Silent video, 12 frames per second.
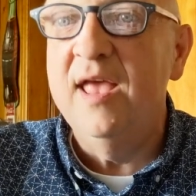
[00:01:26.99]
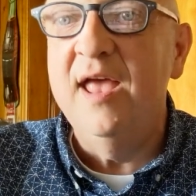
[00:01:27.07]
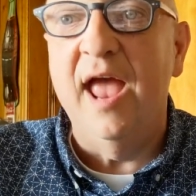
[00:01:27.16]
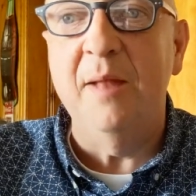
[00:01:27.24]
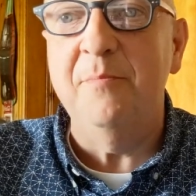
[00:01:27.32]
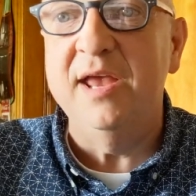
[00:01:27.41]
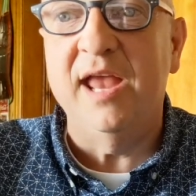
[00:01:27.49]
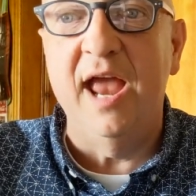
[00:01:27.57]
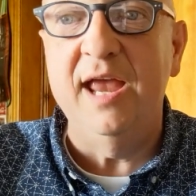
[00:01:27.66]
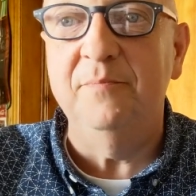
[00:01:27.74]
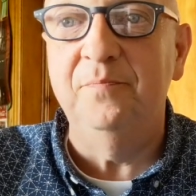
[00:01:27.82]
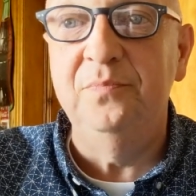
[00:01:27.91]
and
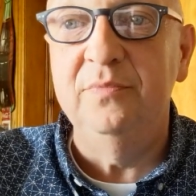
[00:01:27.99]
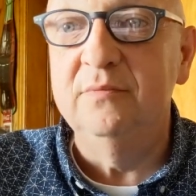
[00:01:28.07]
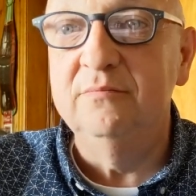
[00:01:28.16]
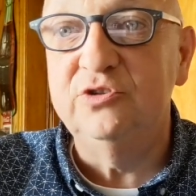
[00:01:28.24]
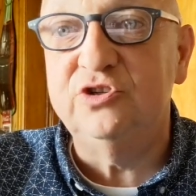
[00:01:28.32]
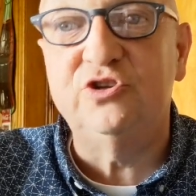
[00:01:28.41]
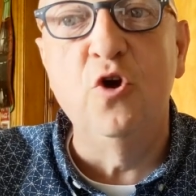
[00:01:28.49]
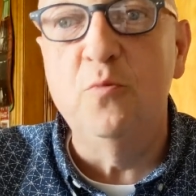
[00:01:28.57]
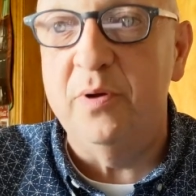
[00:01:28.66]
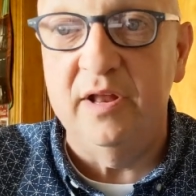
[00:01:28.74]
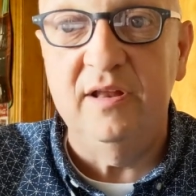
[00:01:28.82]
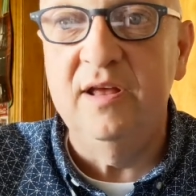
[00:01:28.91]
became
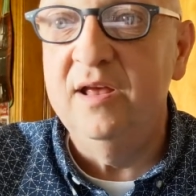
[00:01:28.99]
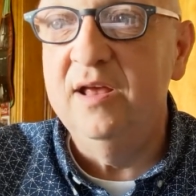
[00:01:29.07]
stupid